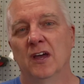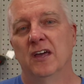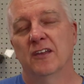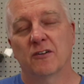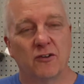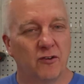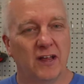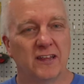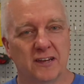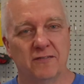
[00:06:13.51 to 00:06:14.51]
The
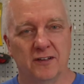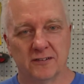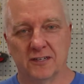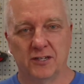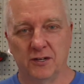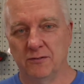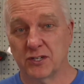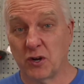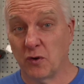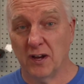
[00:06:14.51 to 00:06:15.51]
Creality Falcon 2 is
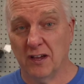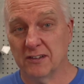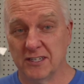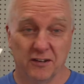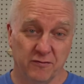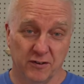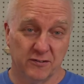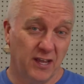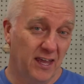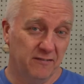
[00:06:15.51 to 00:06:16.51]
currently on sale for
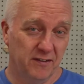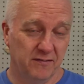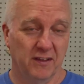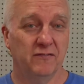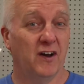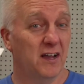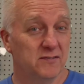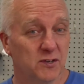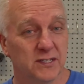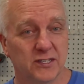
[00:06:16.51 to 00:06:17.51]
$1,055,
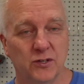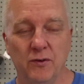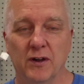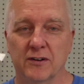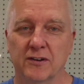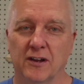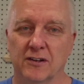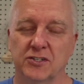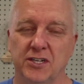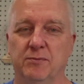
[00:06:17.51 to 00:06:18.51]
so it's
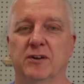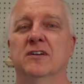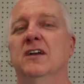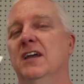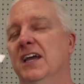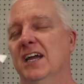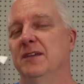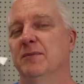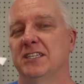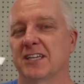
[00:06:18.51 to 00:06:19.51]
$200 cheaper. And you
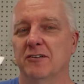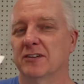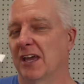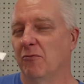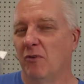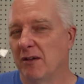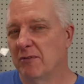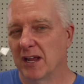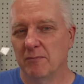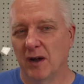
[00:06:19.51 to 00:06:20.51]
might say, okay, why would
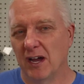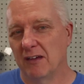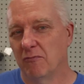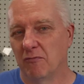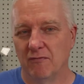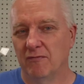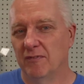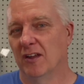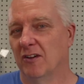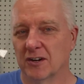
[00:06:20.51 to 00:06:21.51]
I buy the
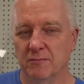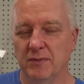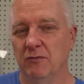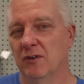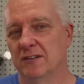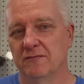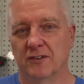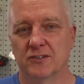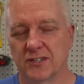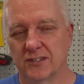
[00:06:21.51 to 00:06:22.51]
Longer B1
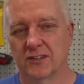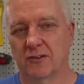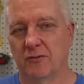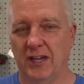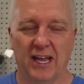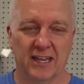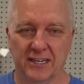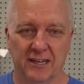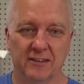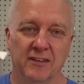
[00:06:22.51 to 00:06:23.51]
versus the
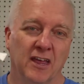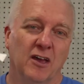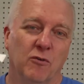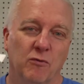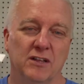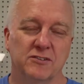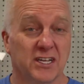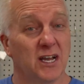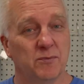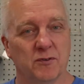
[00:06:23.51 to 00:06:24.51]
Creality? Well, there's a
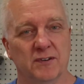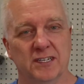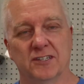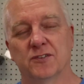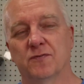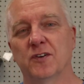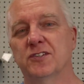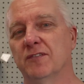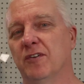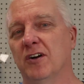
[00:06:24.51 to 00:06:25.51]
couple reasons. First
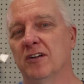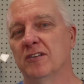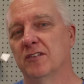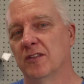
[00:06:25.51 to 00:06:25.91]
of all,